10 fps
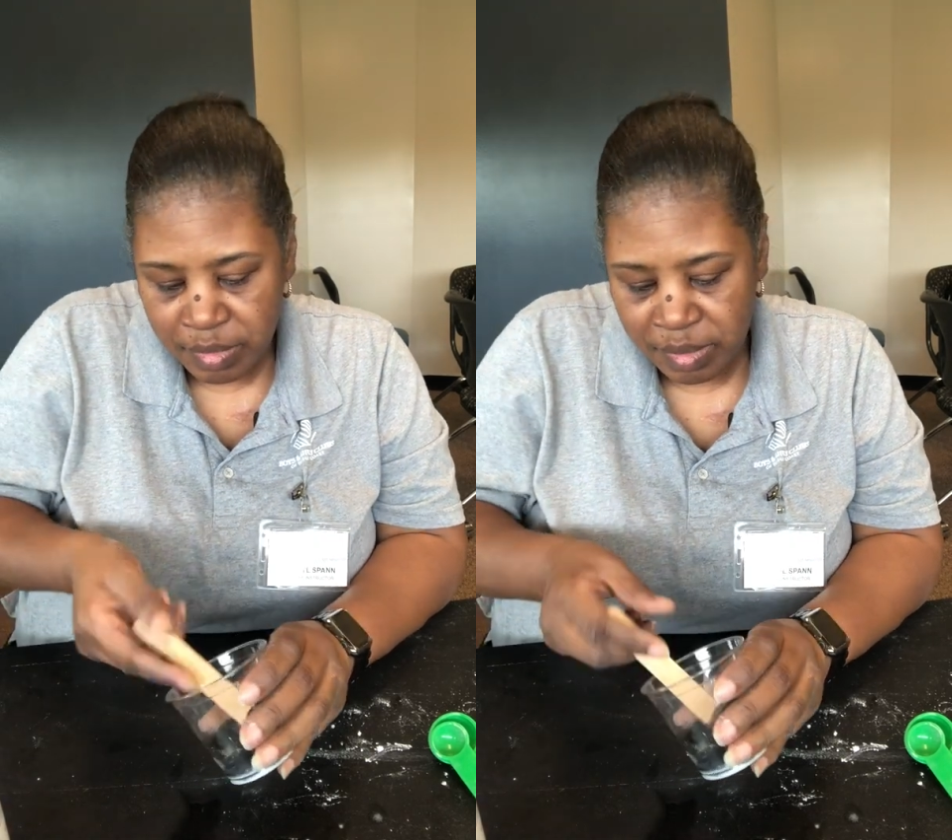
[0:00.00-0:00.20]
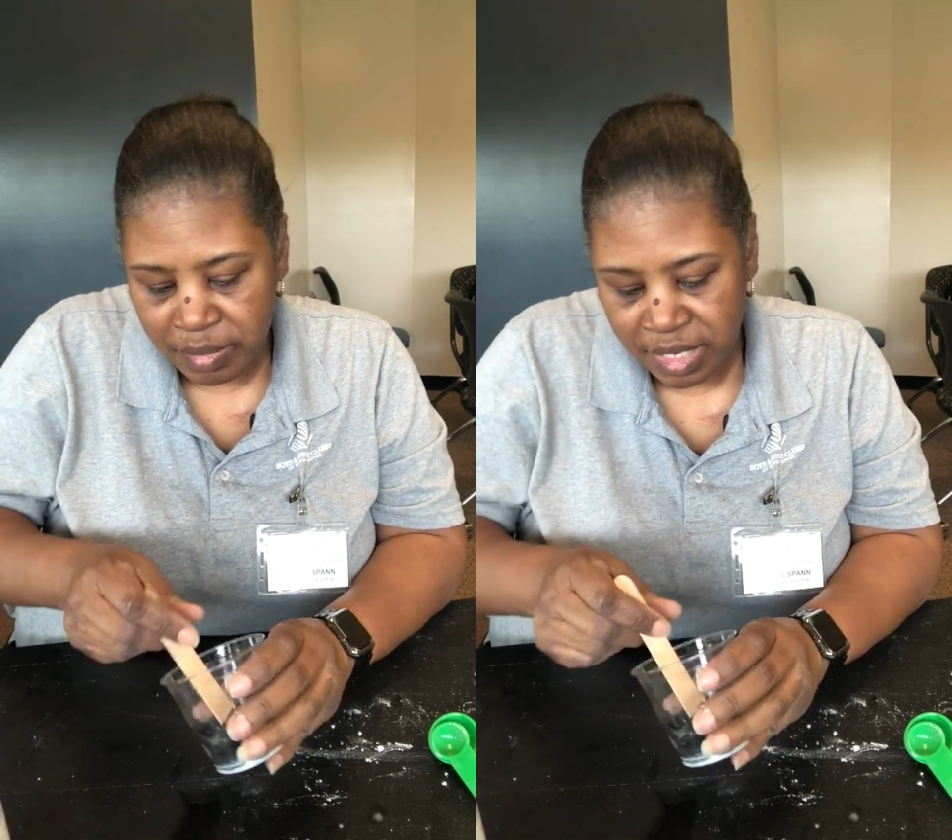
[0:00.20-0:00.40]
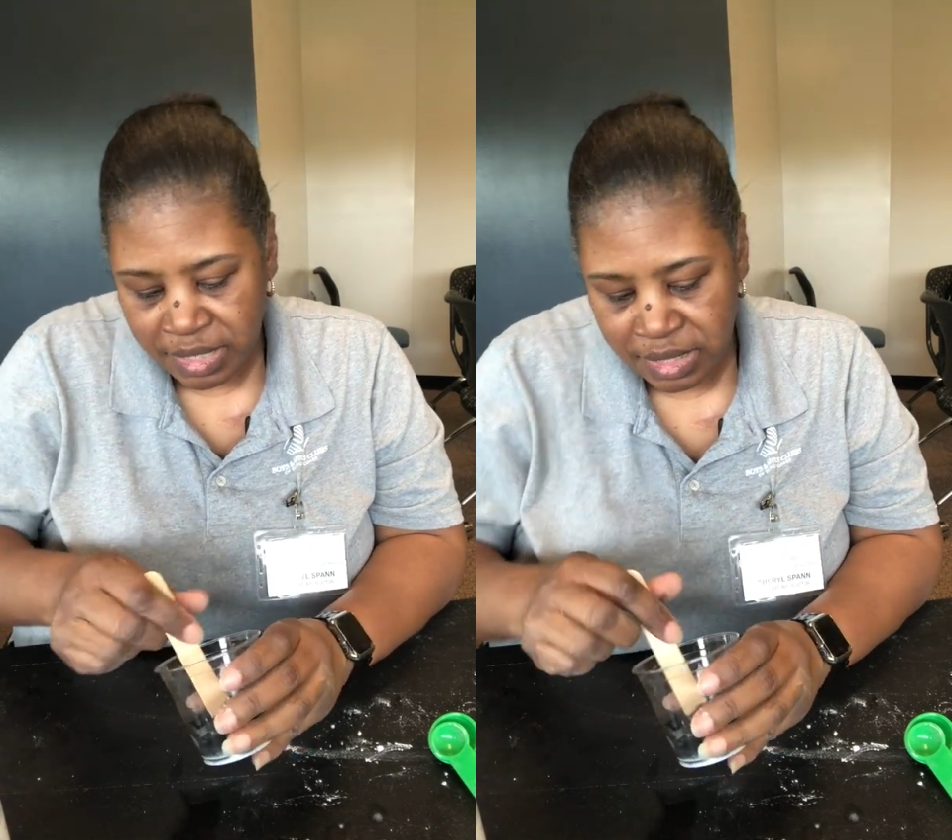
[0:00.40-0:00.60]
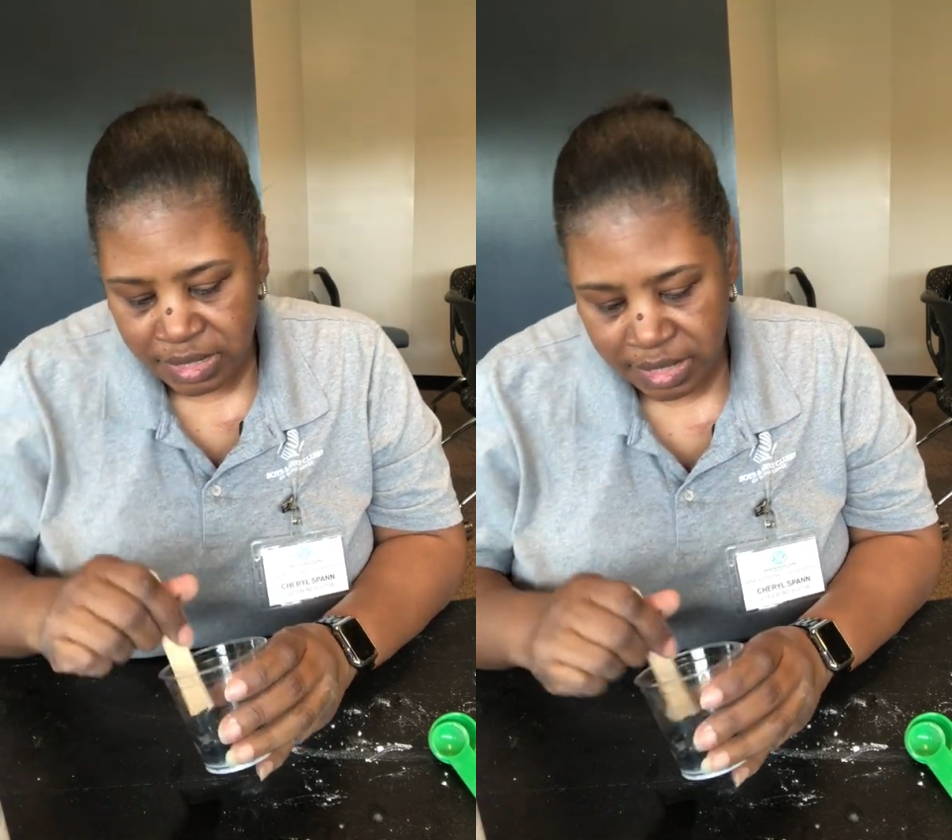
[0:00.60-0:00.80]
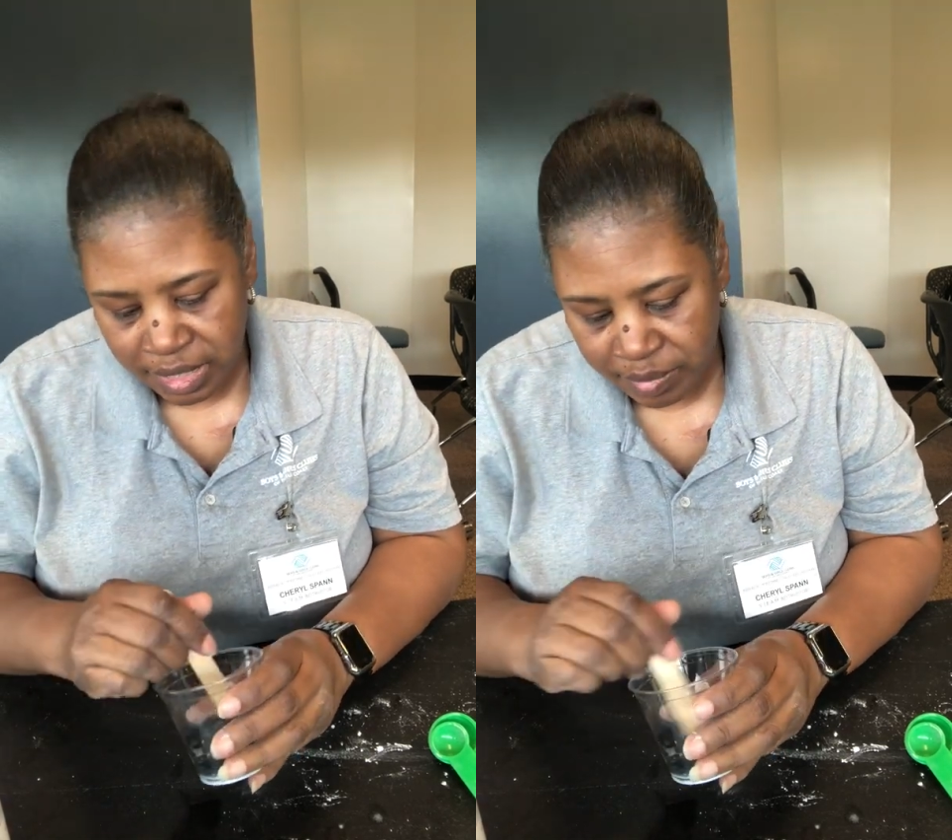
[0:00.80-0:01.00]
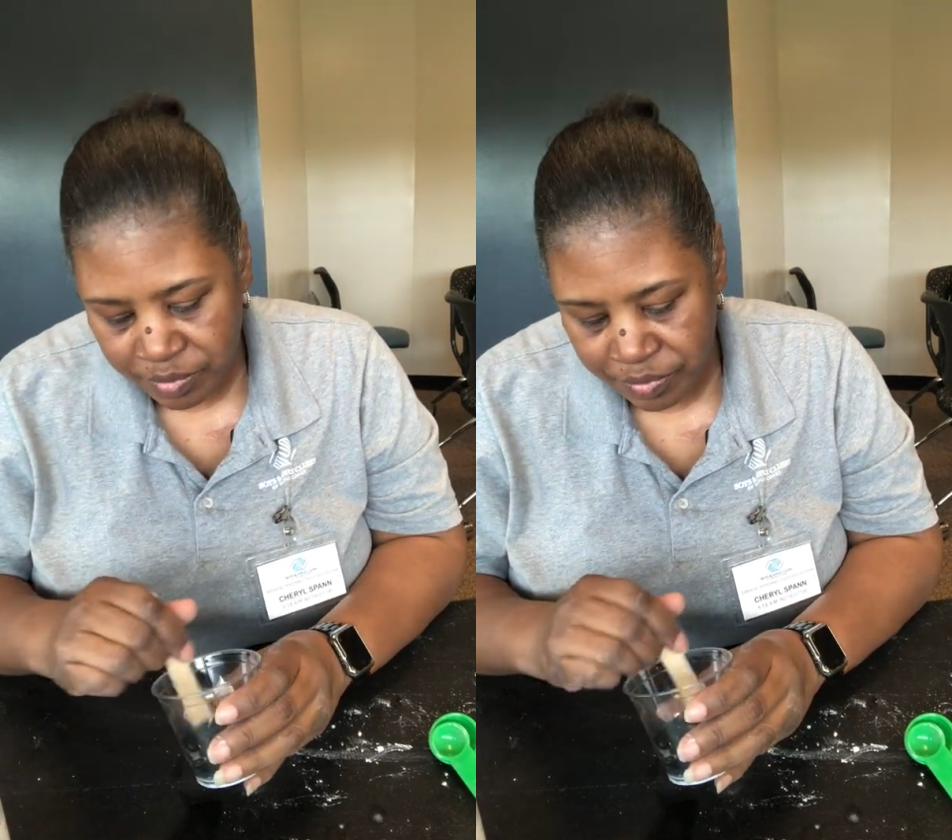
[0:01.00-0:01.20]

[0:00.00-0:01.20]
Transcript: be mixed up